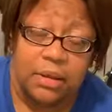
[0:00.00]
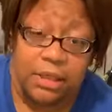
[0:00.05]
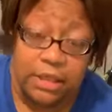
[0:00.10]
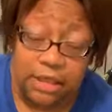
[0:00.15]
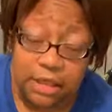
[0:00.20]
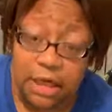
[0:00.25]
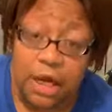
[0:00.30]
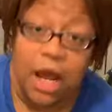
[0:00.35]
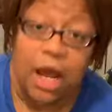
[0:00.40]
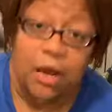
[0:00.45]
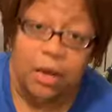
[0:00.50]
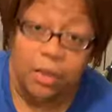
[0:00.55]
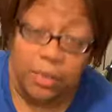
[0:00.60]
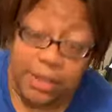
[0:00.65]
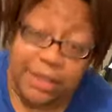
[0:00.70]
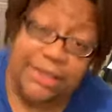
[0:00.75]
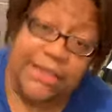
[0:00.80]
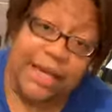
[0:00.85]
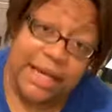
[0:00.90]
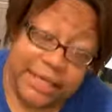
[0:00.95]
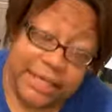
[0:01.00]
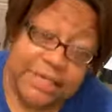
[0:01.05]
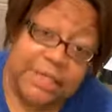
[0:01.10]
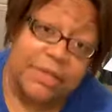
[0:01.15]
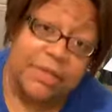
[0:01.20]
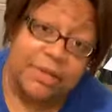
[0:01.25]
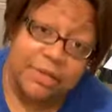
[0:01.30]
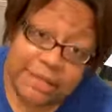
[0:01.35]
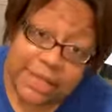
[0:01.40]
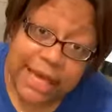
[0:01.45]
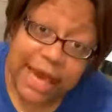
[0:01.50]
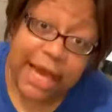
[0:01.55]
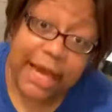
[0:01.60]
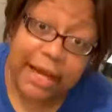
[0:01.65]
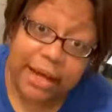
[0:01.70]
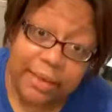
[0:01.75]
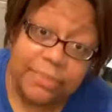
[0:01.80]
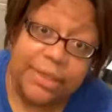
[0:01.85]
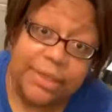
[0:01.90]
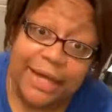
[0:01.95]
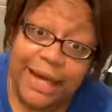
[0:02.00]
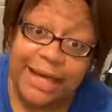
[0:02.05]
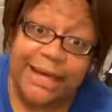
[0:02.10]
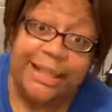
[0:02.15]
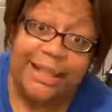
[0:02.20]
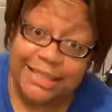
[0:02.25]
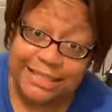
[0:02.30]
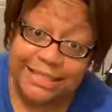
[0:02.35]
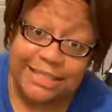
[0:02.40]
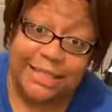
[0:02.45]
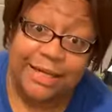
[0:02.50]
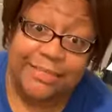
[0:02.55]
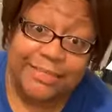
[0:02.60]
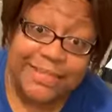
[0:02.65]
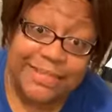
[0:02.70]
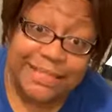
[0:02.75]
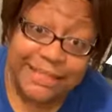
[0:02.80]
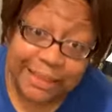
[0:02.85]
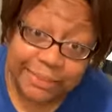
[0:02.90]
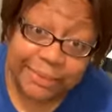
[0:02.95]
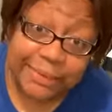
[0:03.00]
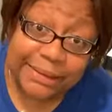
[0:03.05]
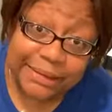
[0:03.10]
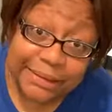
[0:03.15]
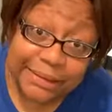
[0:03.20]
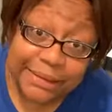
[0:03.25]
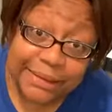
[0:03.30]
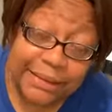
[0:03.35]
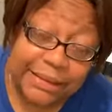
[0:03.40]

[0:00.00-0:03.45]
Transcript: you know, it takes a little time. You got to let something simmer.